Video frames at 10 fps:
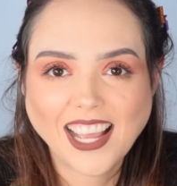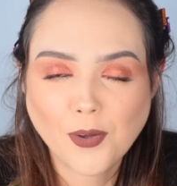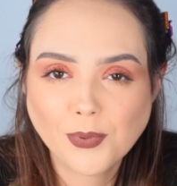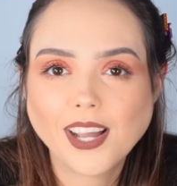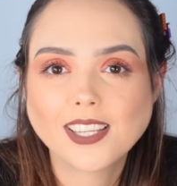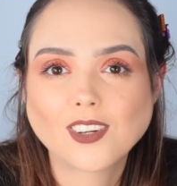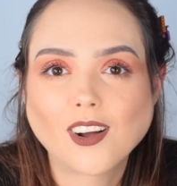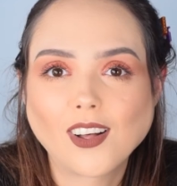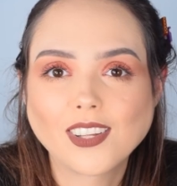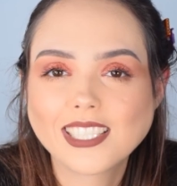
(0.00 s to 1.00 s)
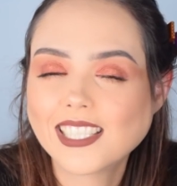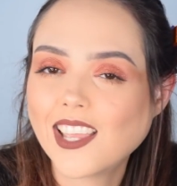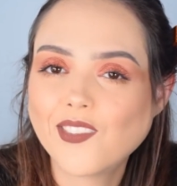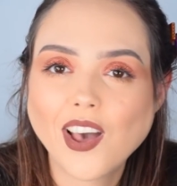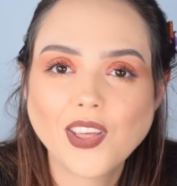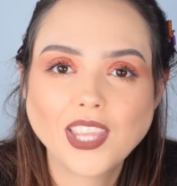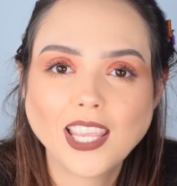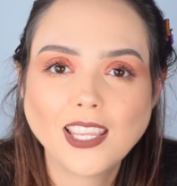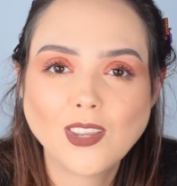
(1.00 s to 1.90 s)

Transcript: hope you guys are all safe, healthy,